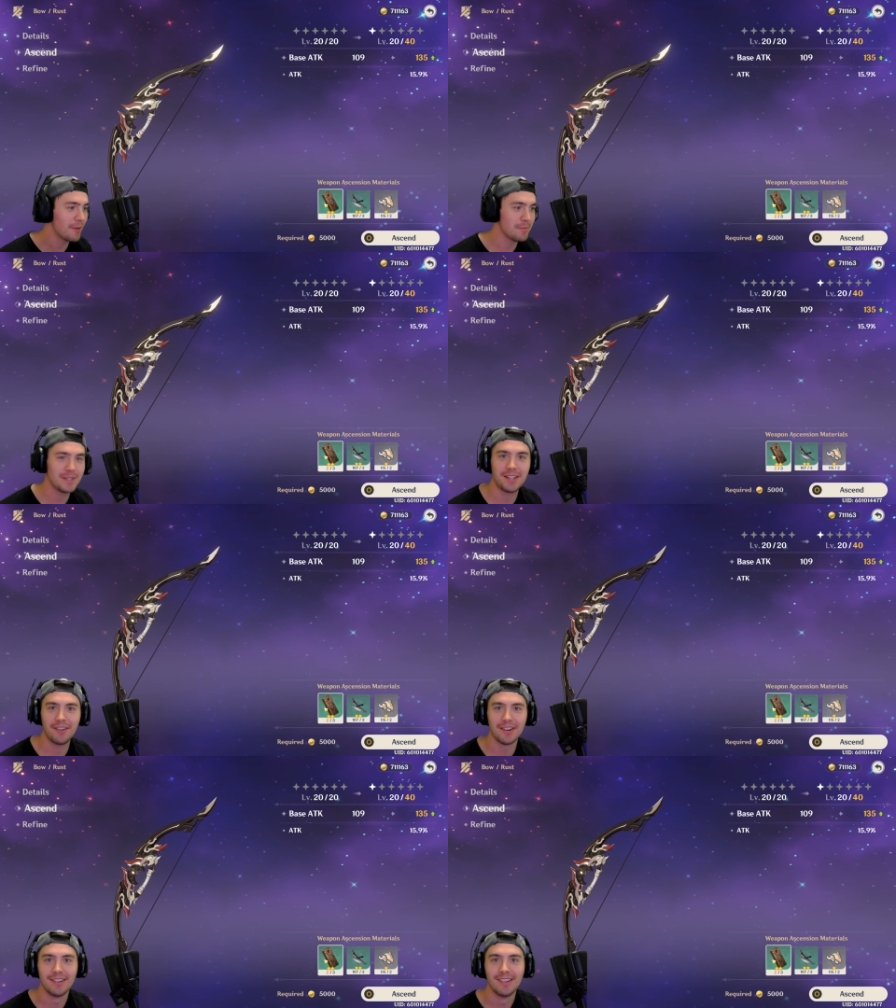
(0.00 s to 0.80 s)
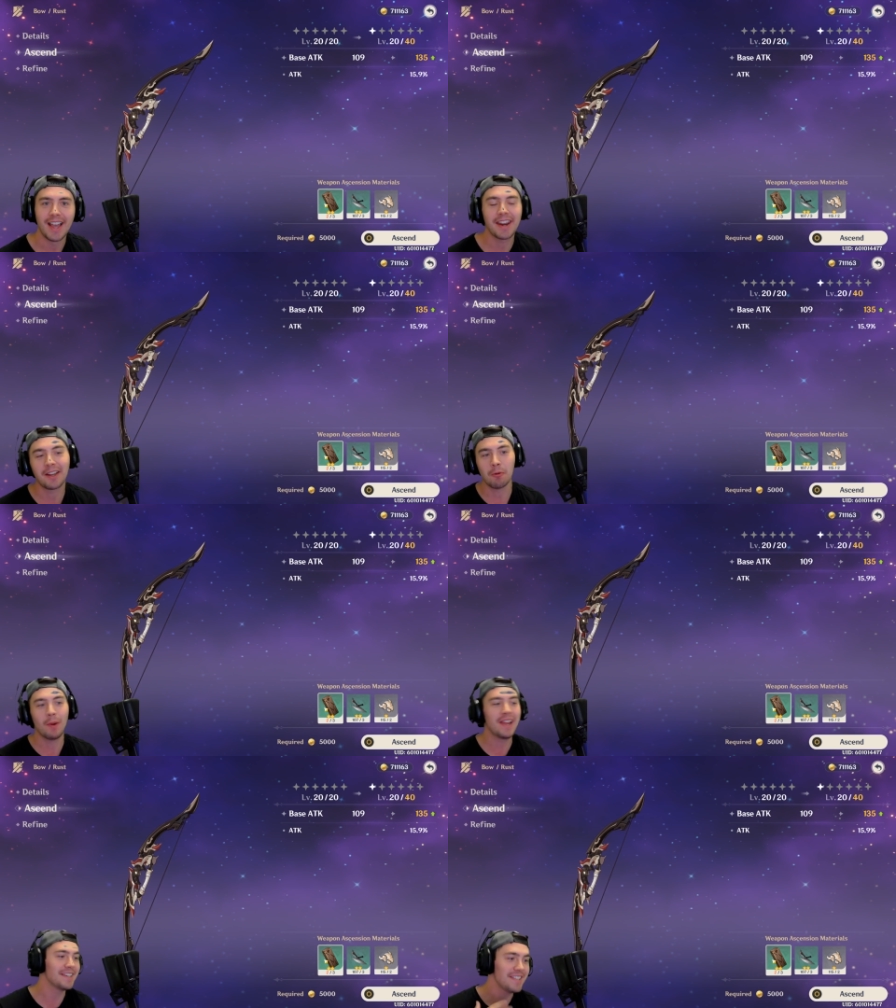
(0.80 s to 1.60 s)
have the material, and I gotta
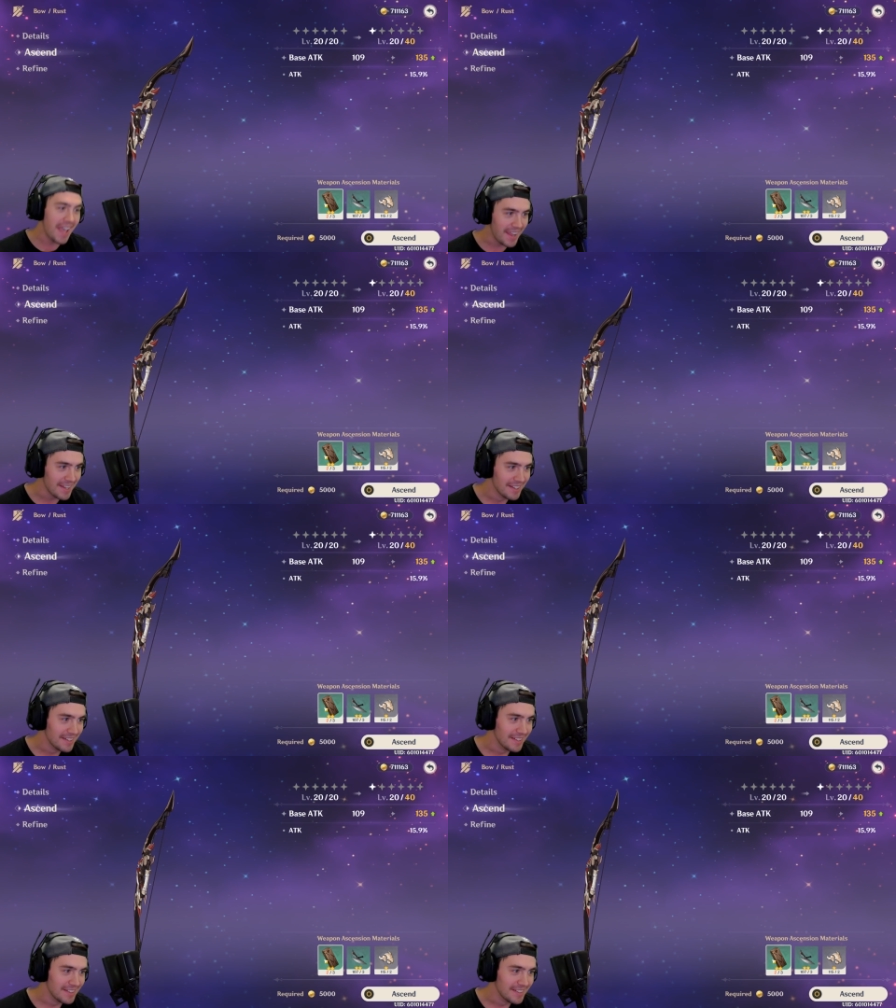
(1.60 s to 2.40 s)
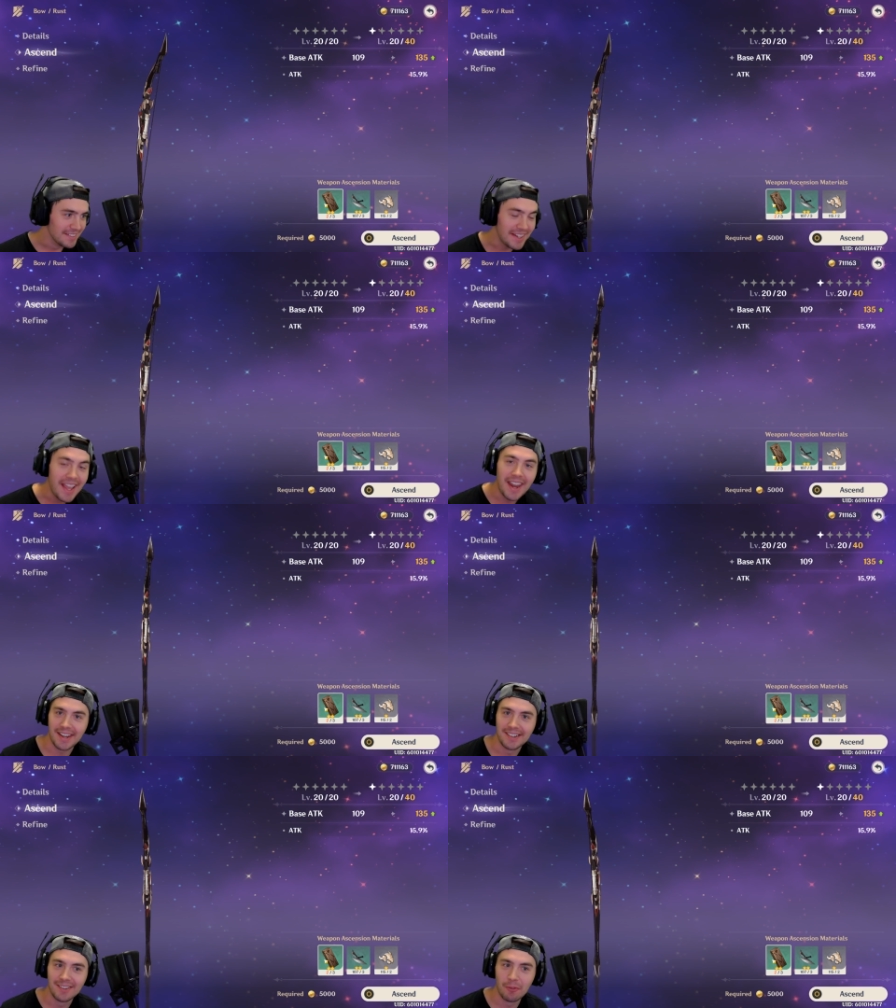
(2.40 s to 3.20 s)
wait a day to get
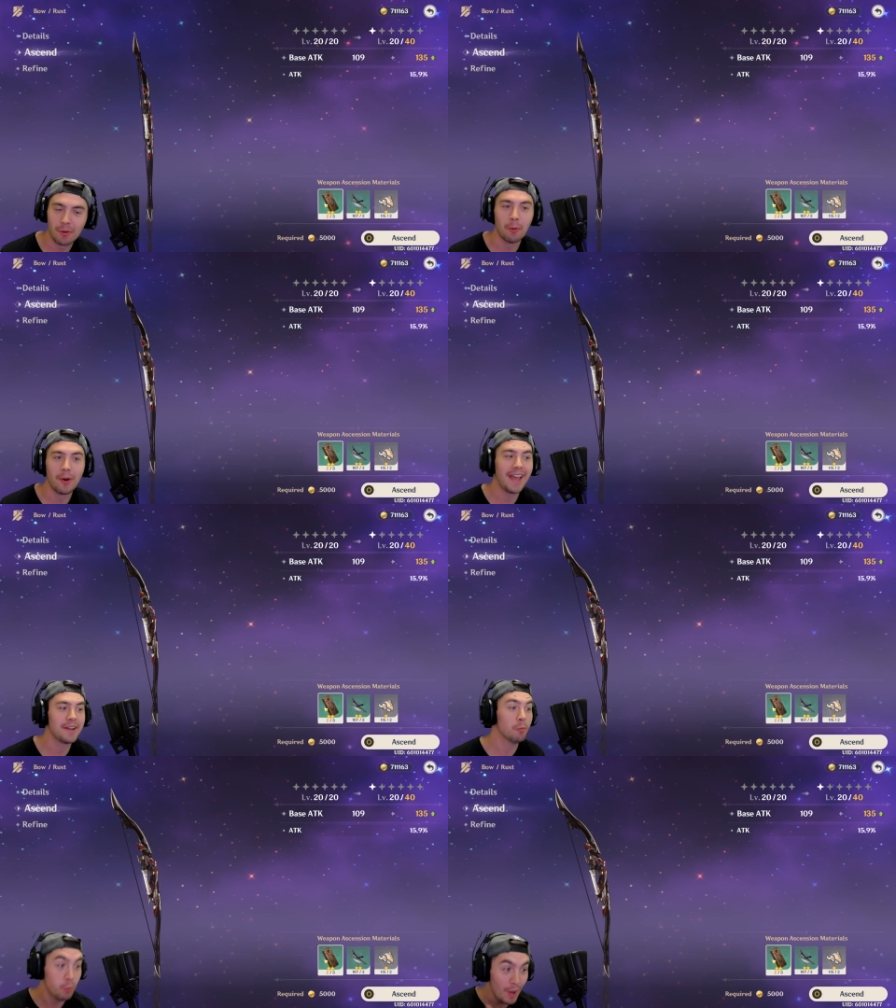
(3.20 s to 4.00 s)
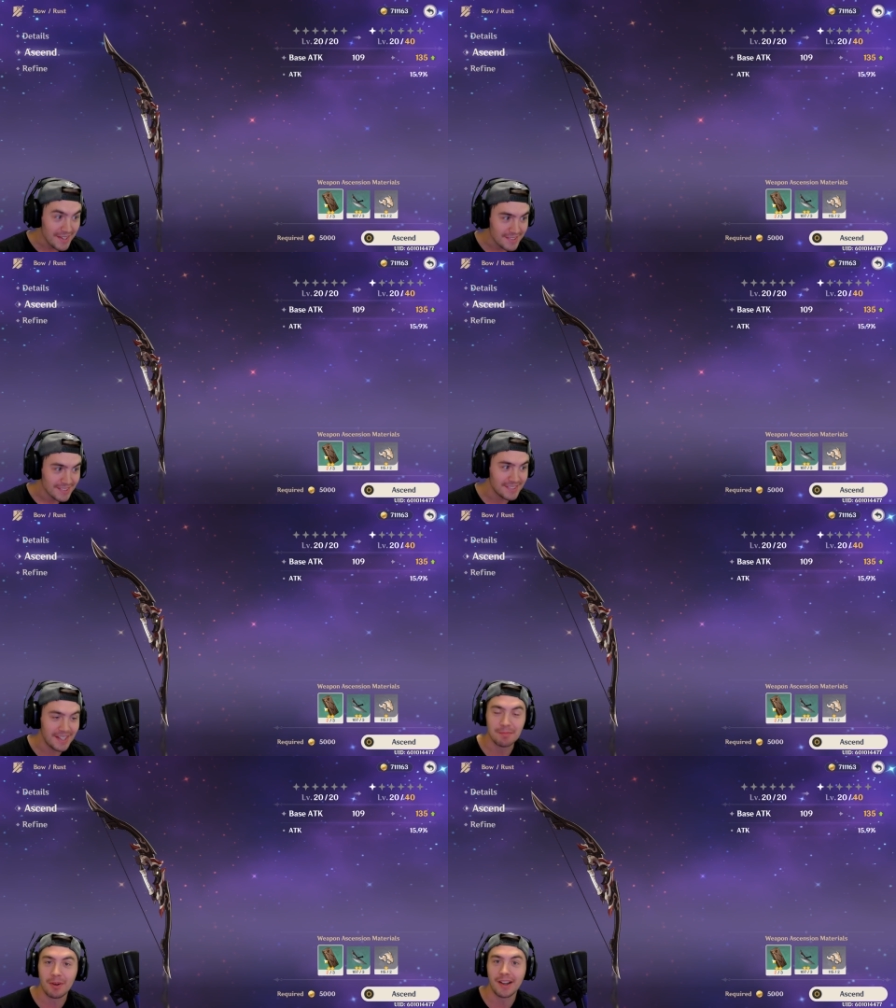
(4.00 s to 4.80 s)
it, or, or I had to wait to
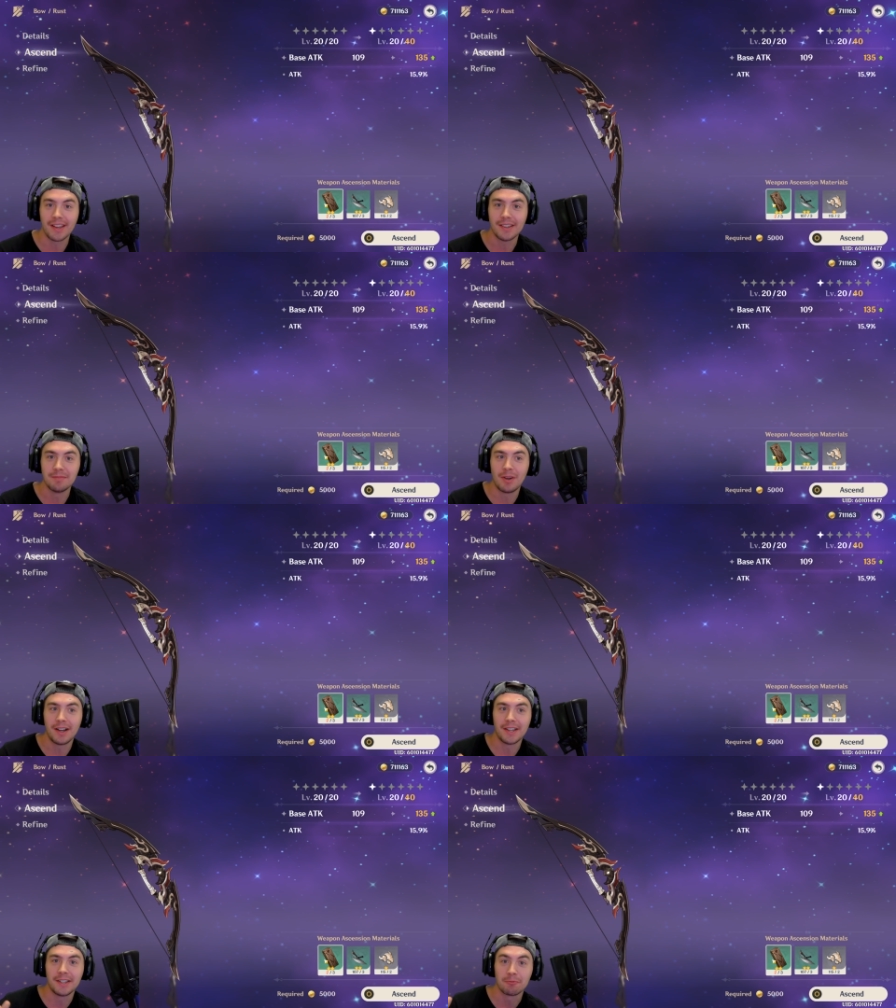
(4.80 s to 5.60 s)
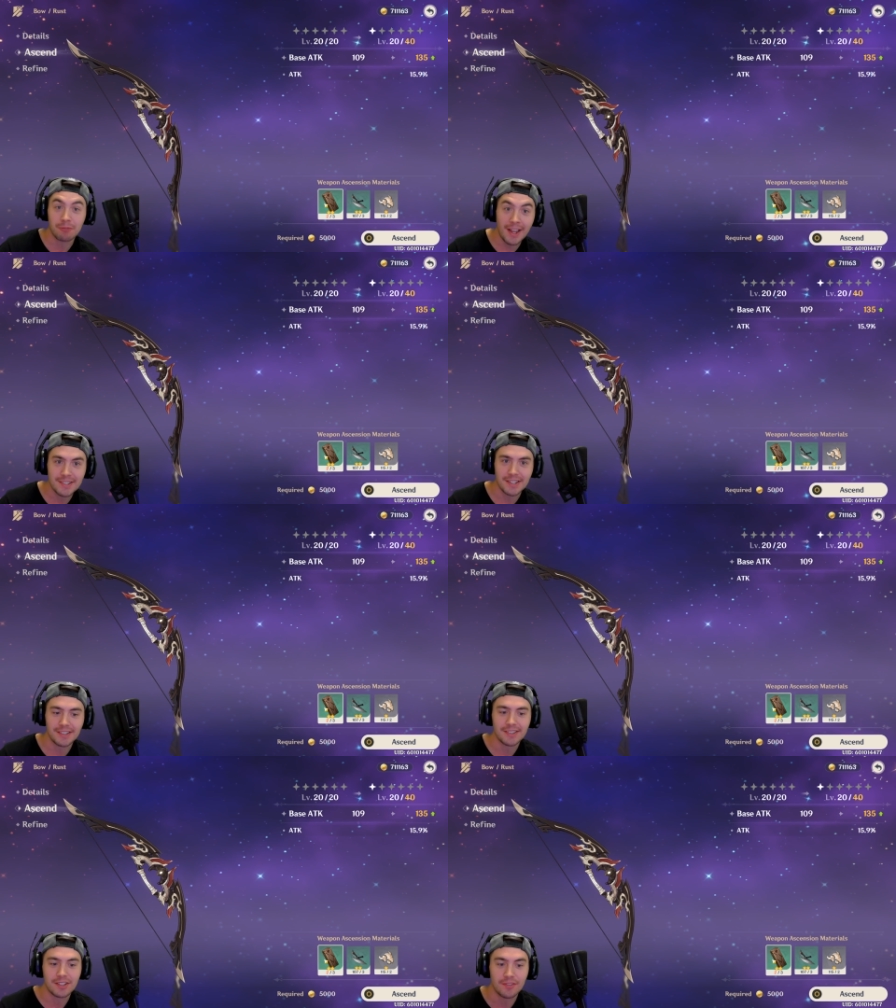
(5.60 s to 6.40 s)
get my, my
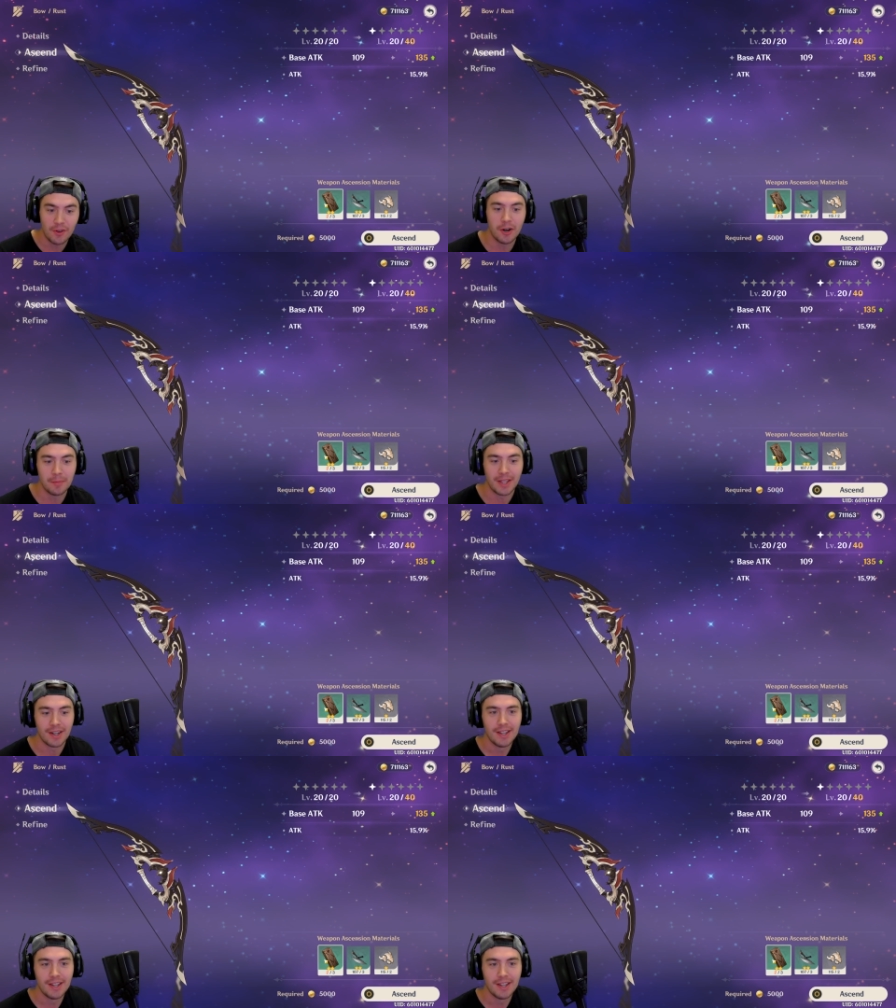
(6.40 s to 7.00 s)
resin to farm it.